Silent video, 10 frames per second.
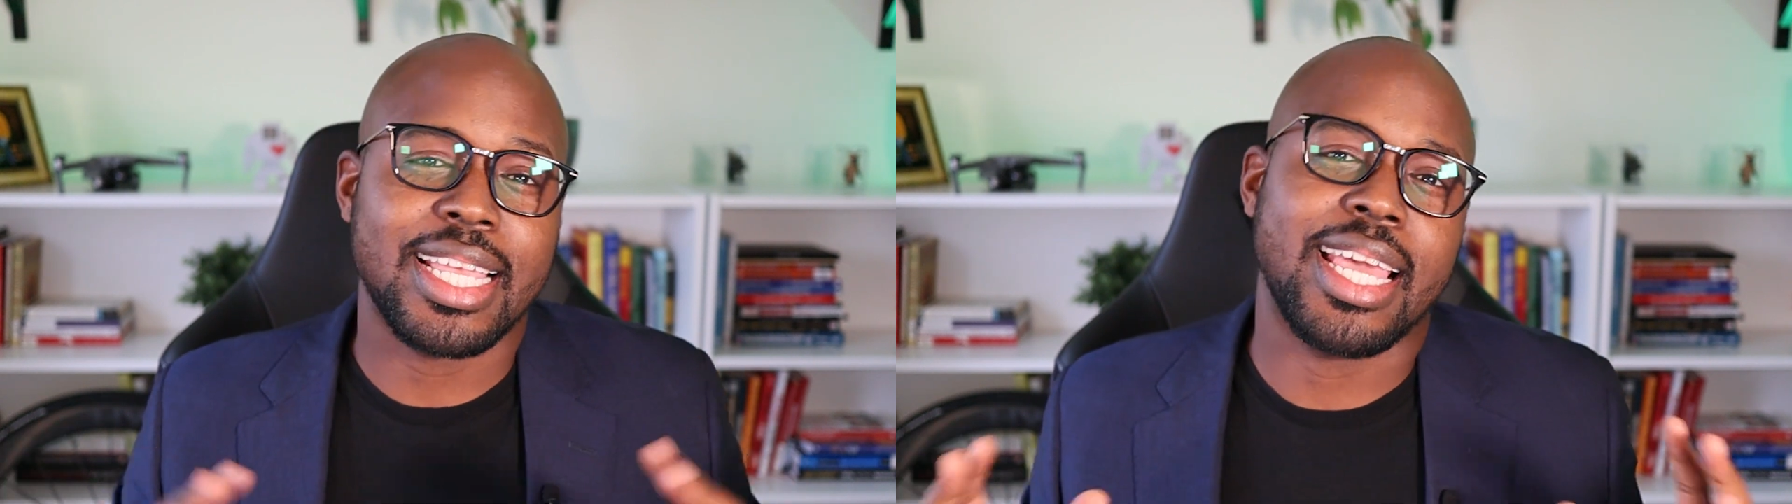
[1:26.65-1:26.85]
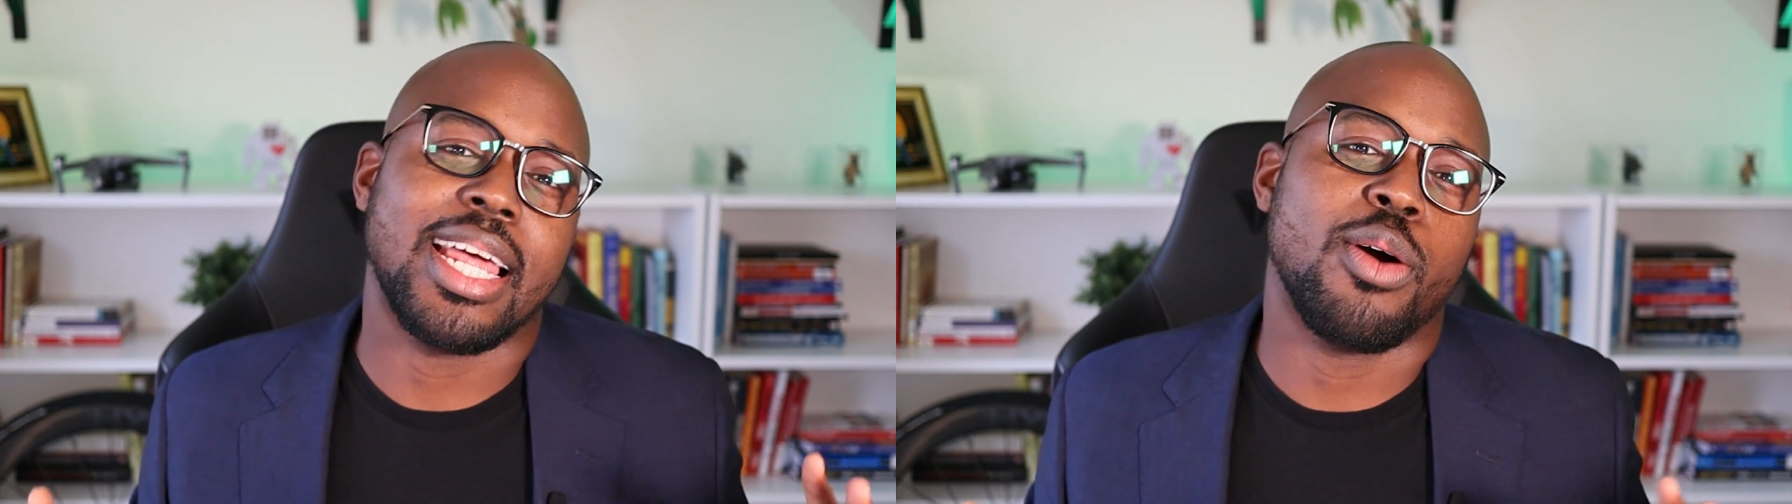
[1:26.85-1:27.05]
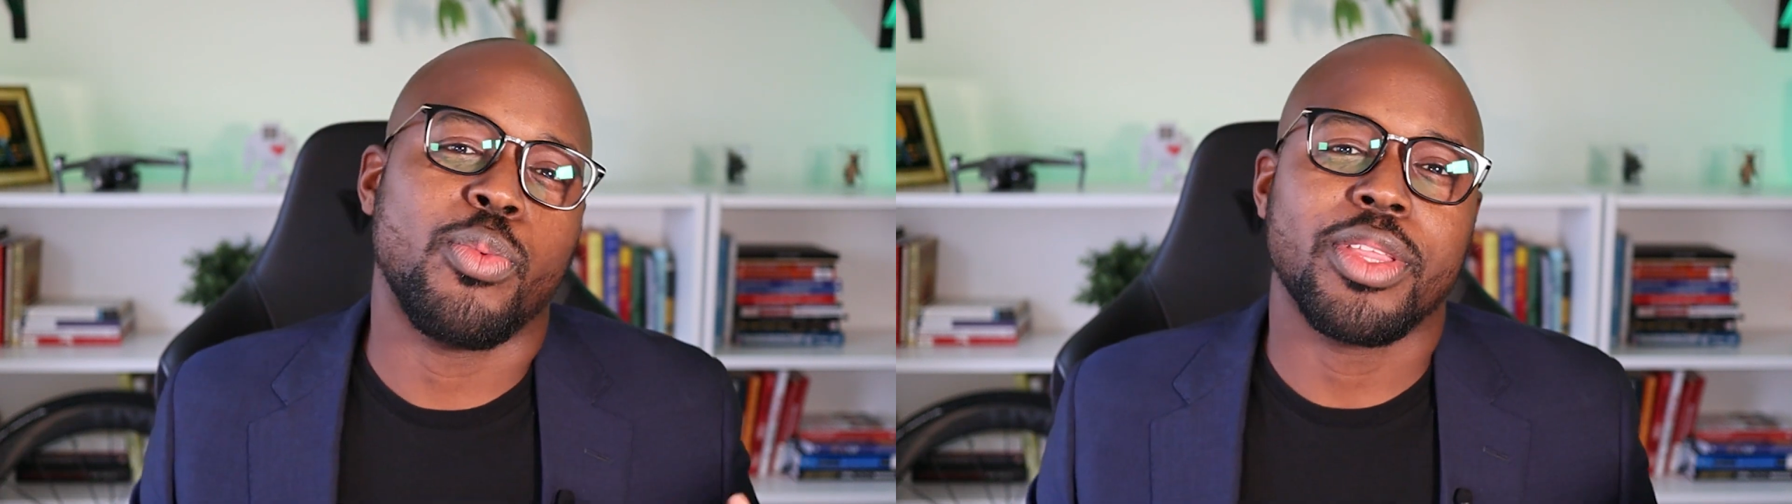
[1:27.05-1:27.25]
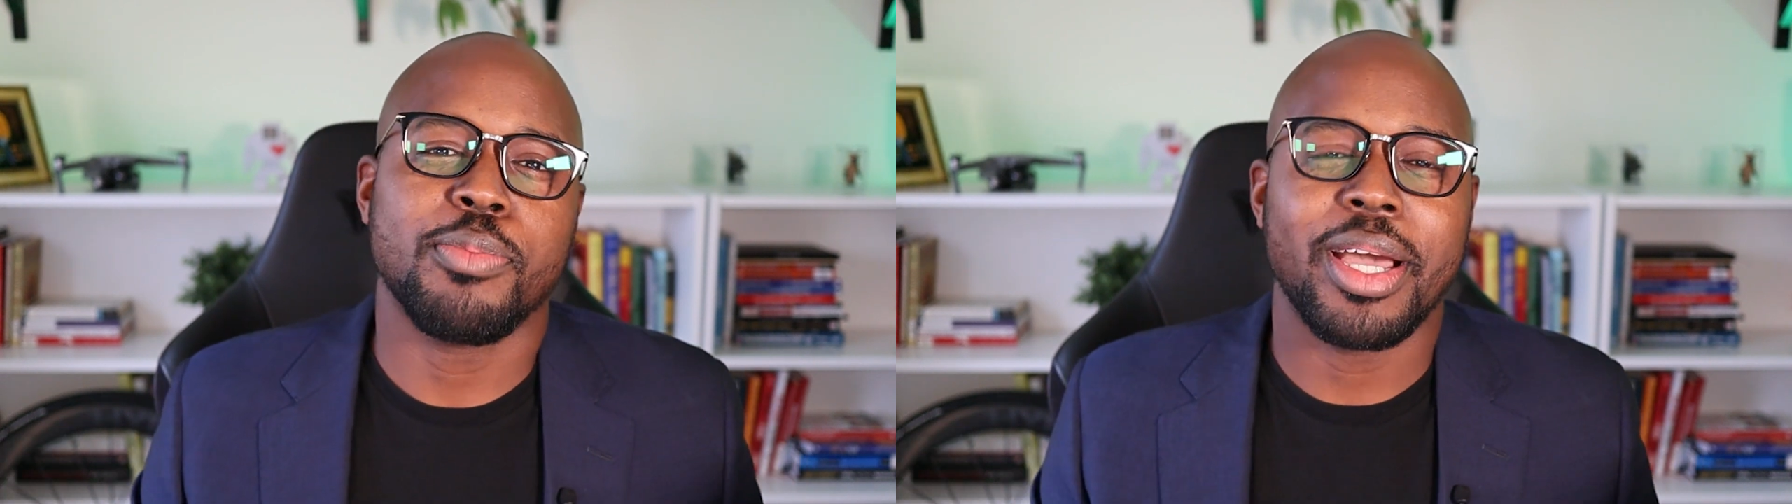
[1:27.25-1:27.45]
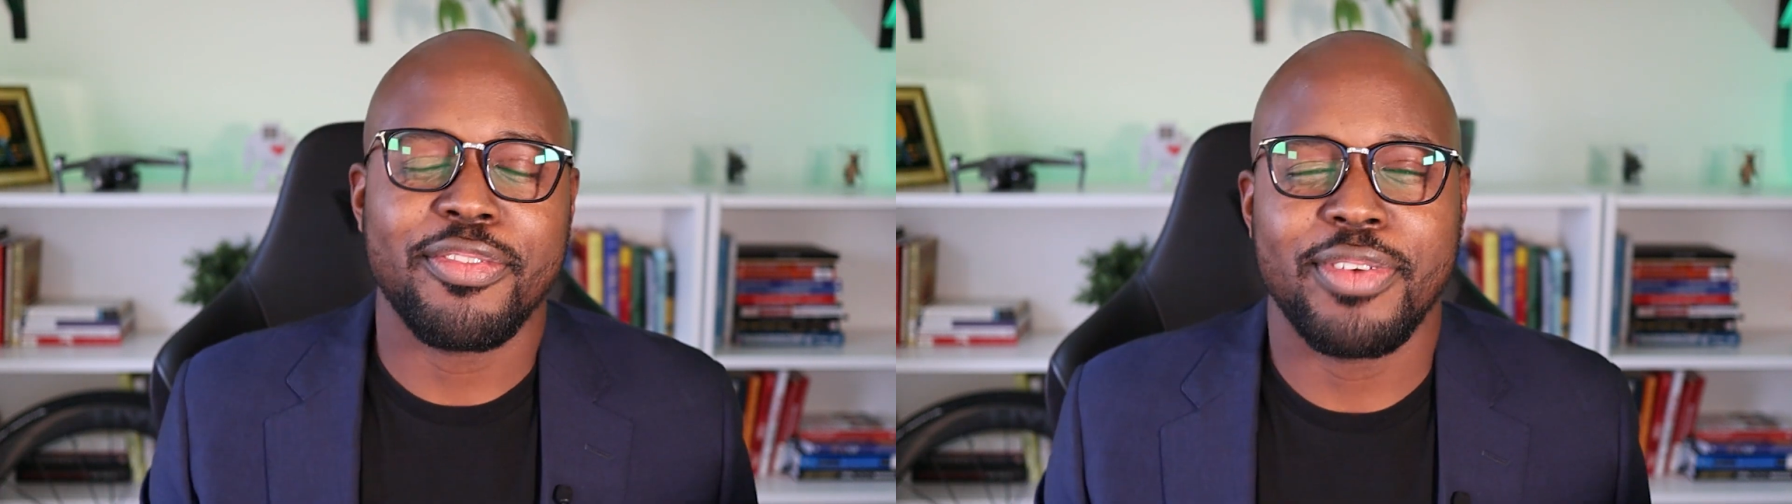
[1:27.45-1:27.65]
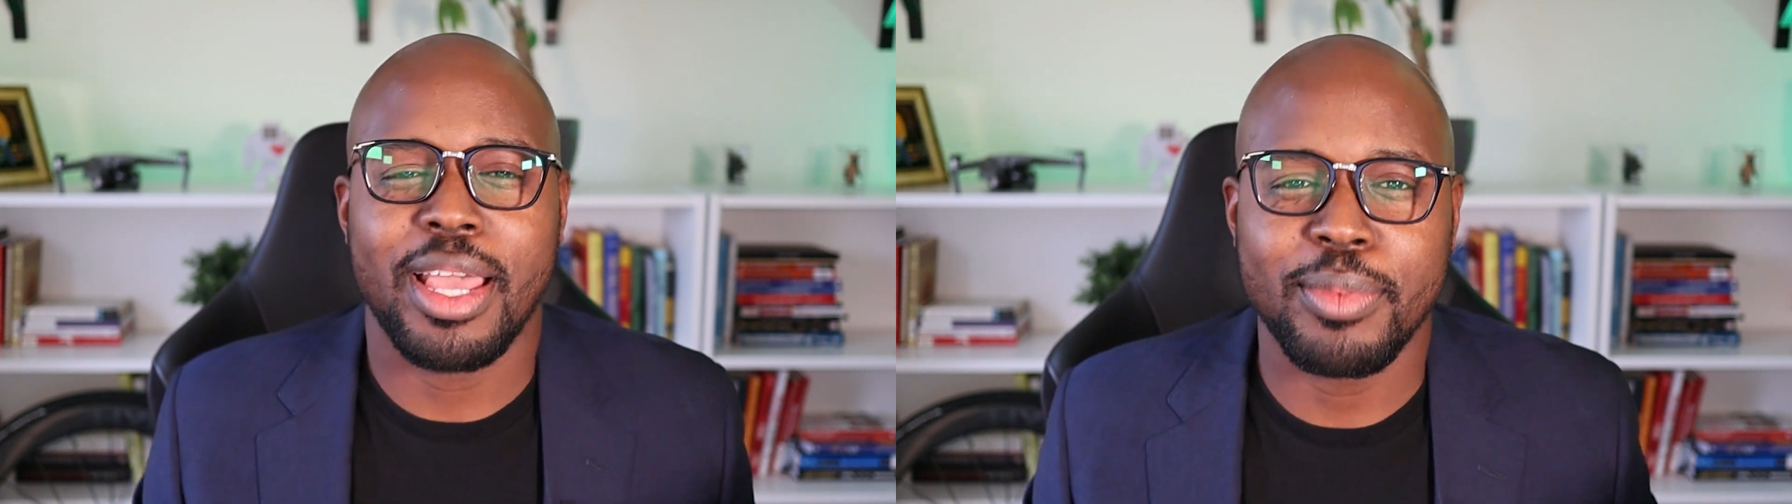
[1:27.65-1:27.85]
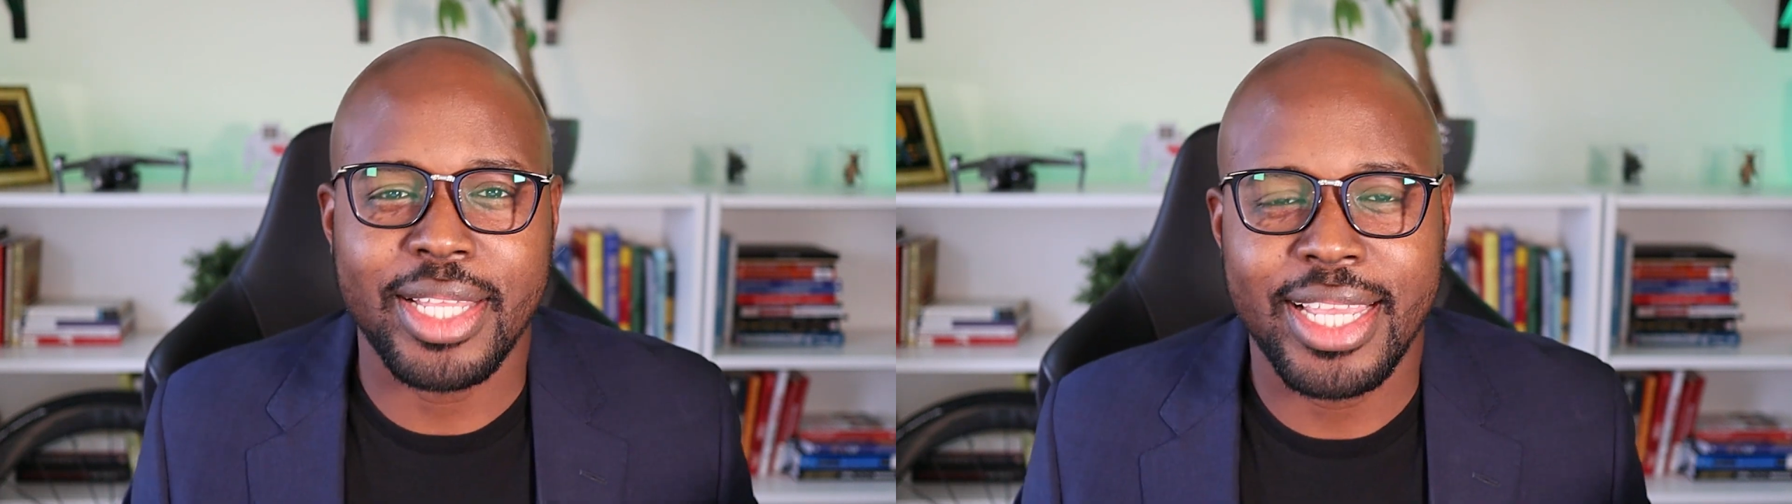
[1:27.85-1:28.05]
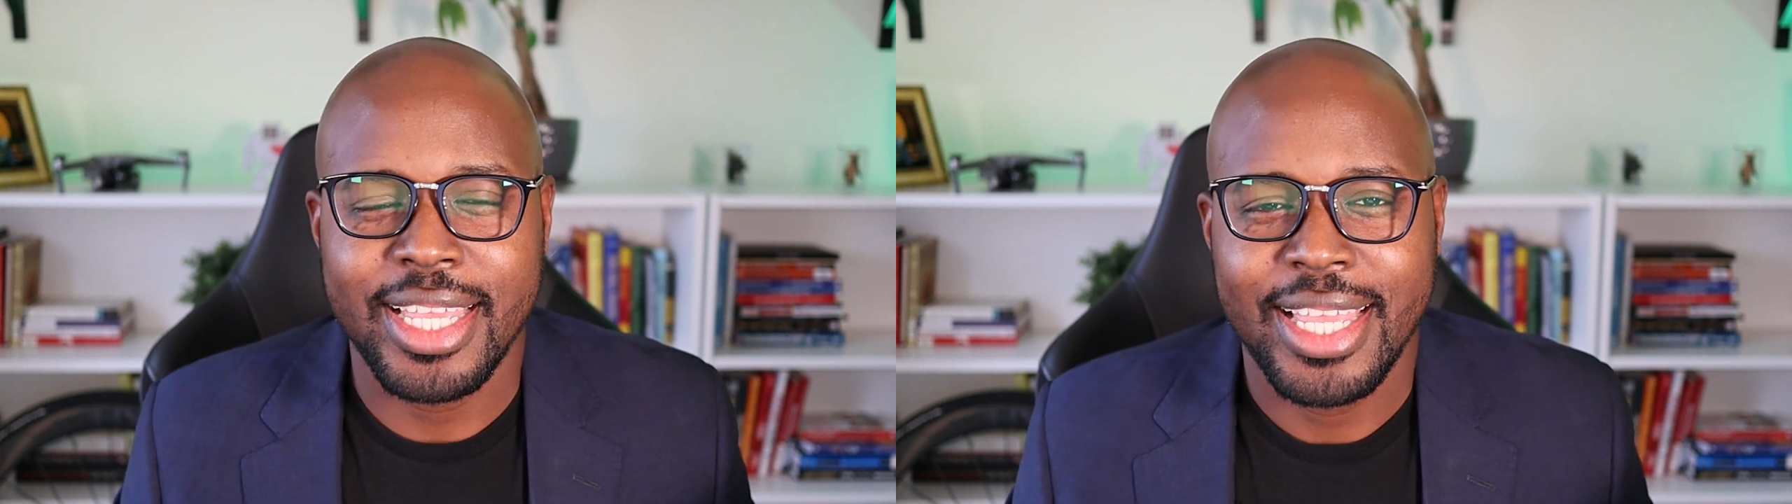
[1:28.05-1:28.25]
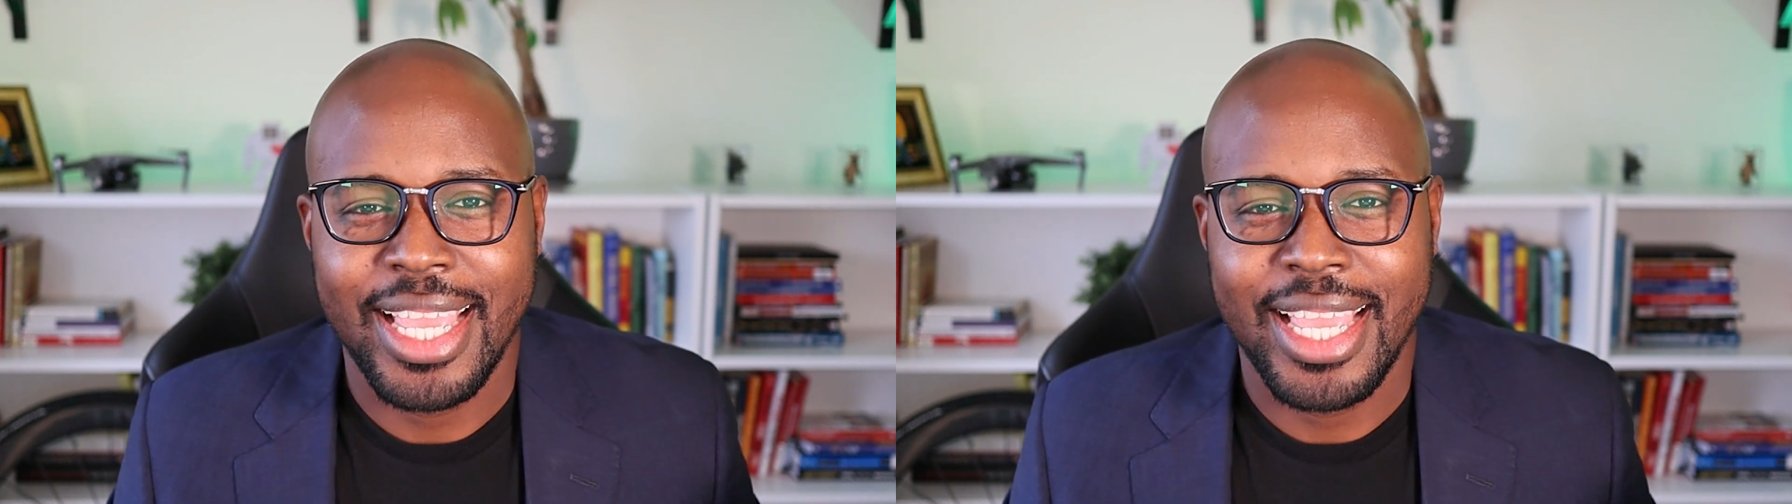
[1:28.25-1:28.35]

get out with my family